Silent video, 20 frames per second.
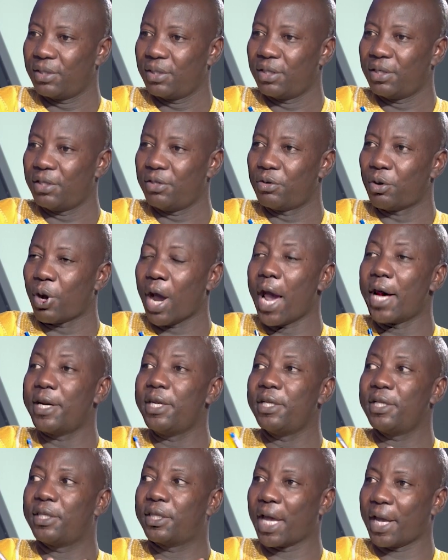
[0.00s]
and
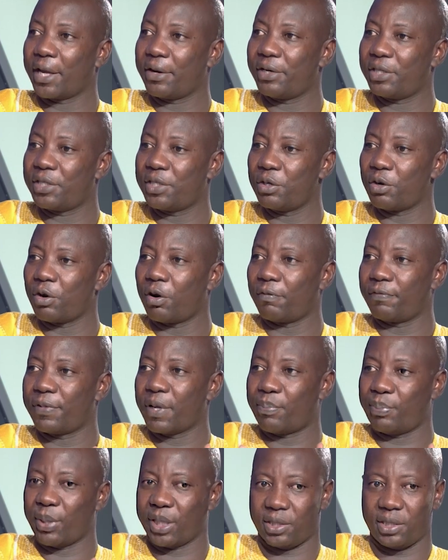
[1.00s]
integrity of the
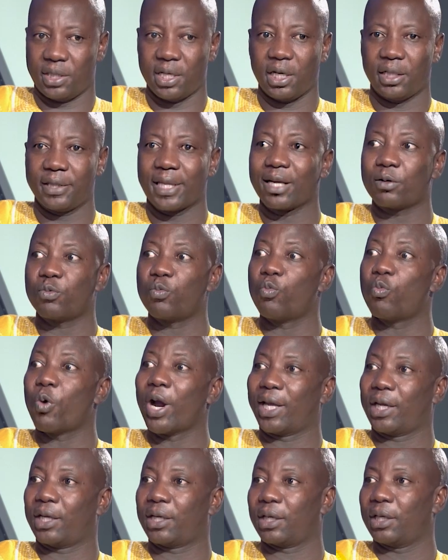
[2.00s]
personnel that
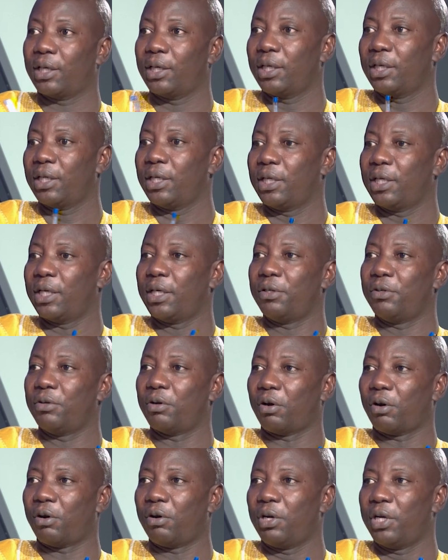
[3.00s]
work, in
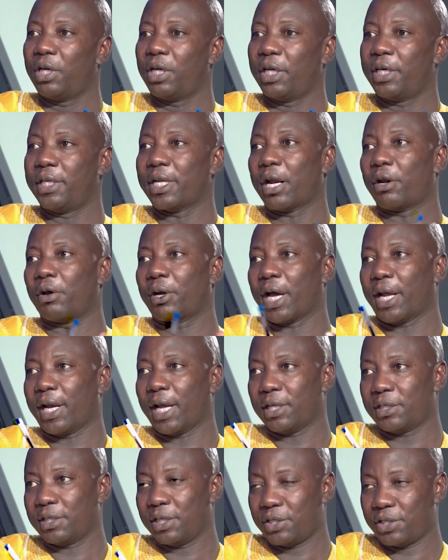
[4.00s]
an
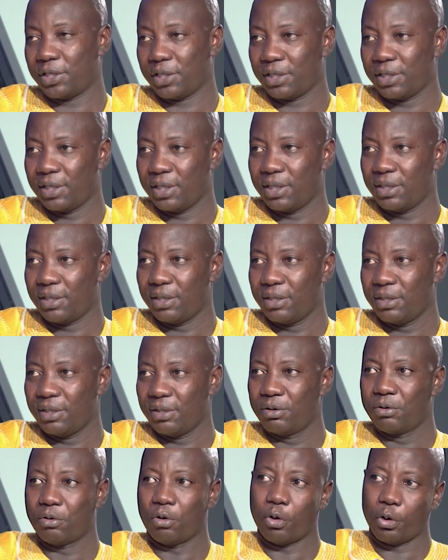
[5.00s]
organization
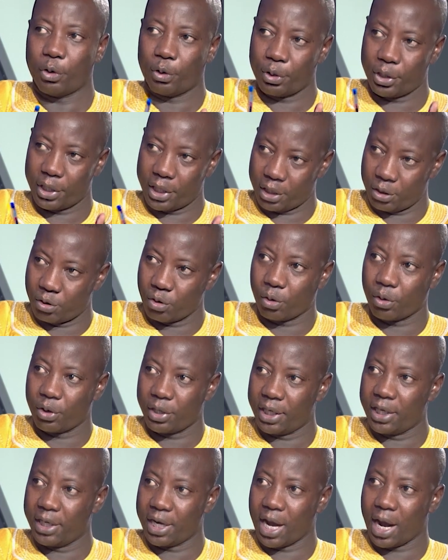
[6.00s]
or,
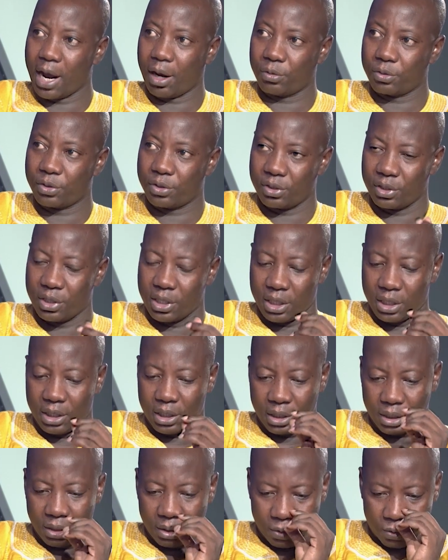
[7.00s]
in the house.
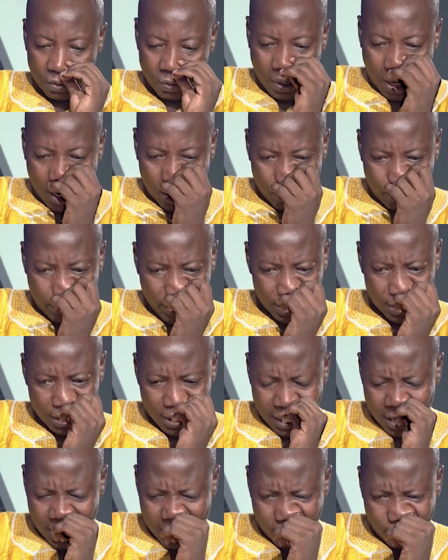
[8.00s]
So at a
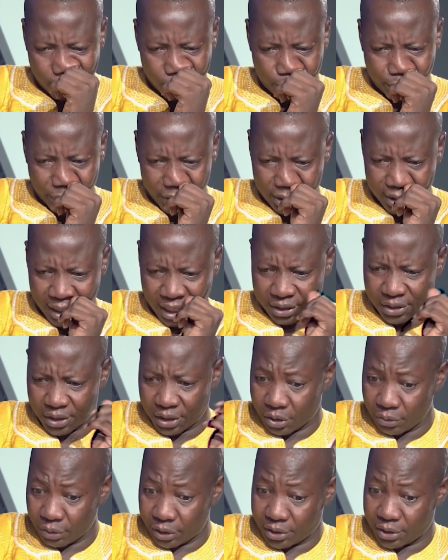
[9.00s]
personal level, personal
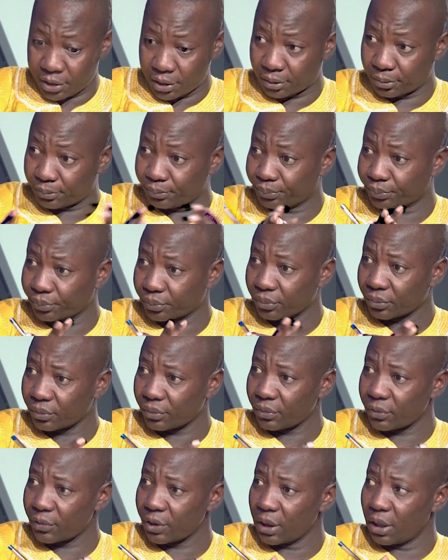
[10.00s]
security,
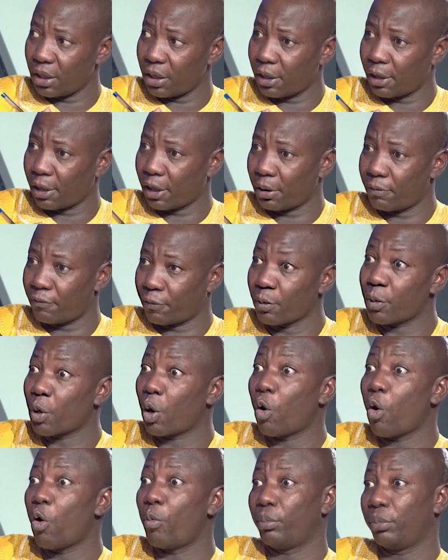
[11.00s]
from your
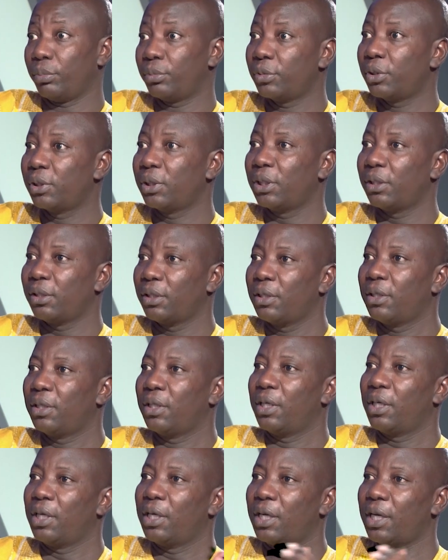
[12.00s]

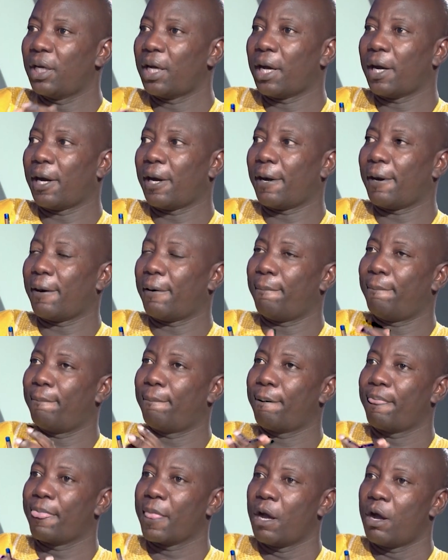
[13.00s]

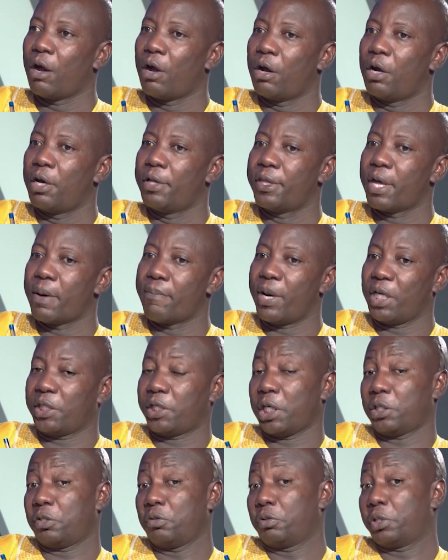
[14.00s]
home, the
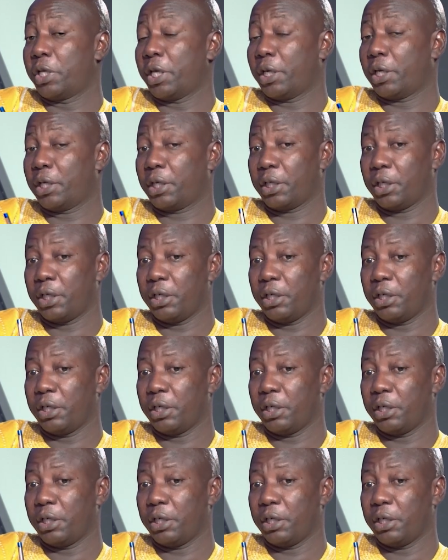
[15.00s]
measures you take,